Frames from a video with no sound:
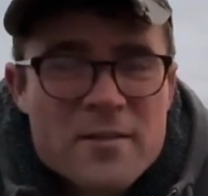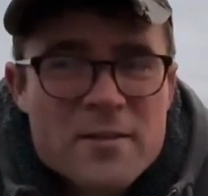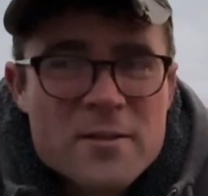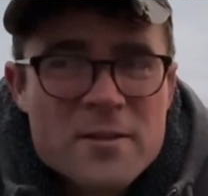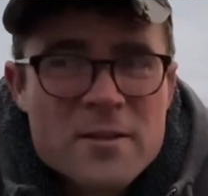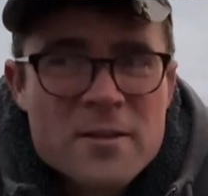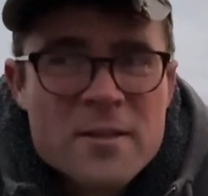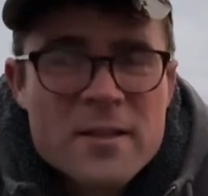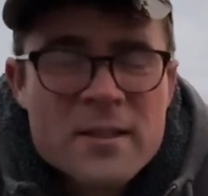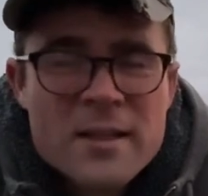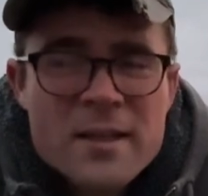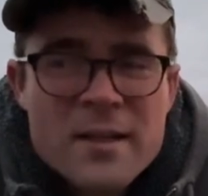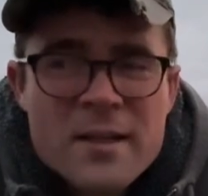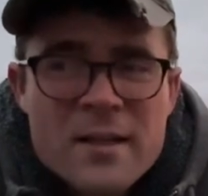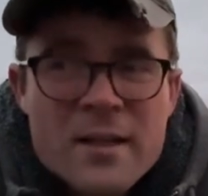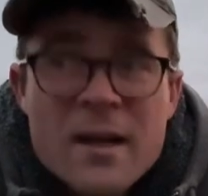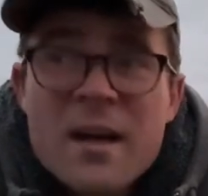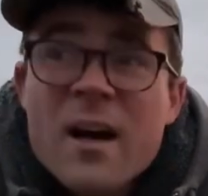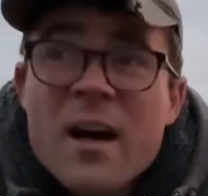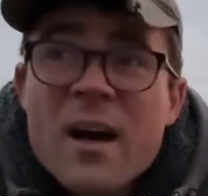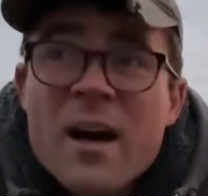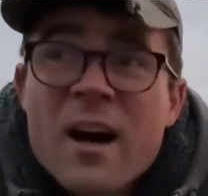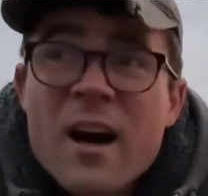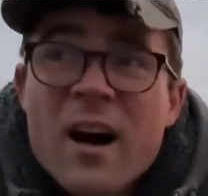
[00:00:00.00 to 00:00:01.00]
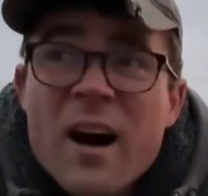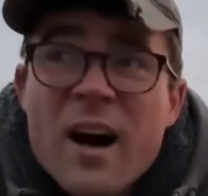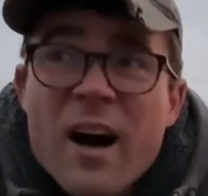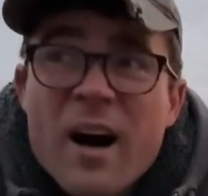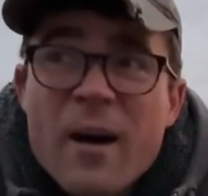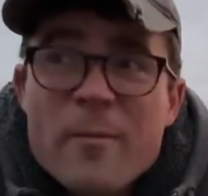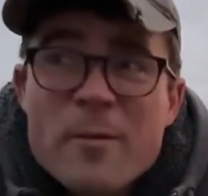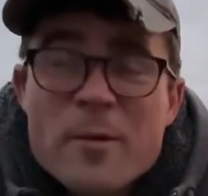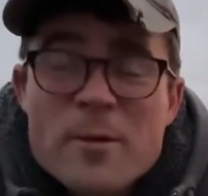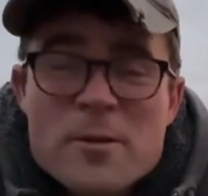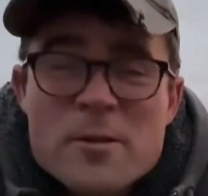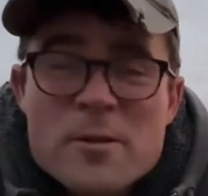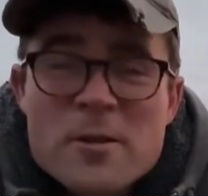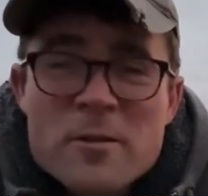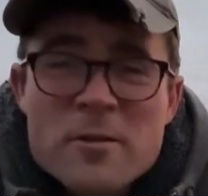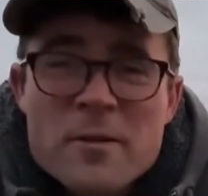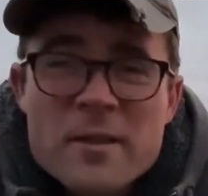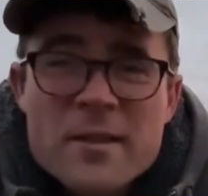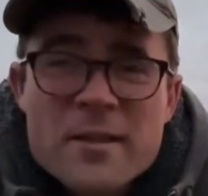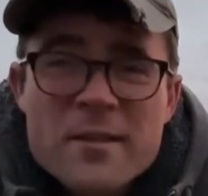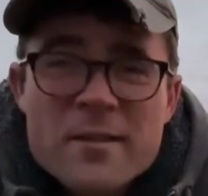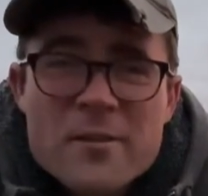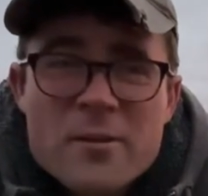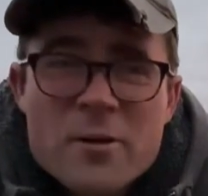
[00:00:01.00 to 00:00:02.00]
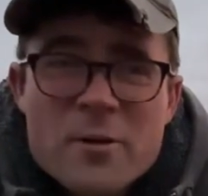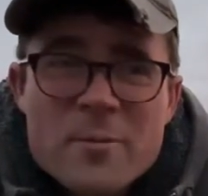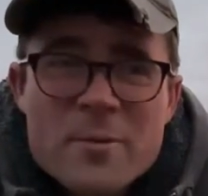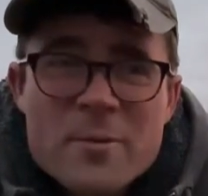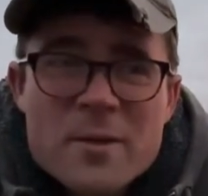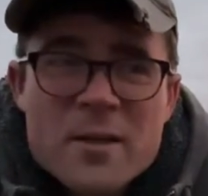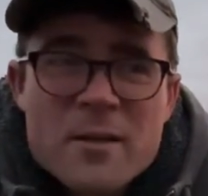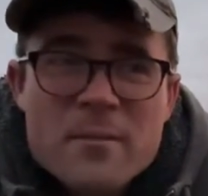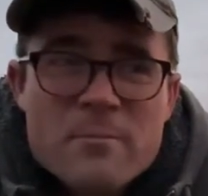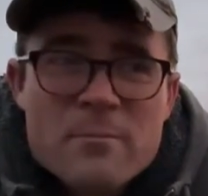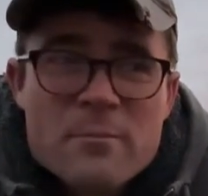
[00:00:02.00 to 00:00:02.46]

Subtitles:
It was still leaking a little bit,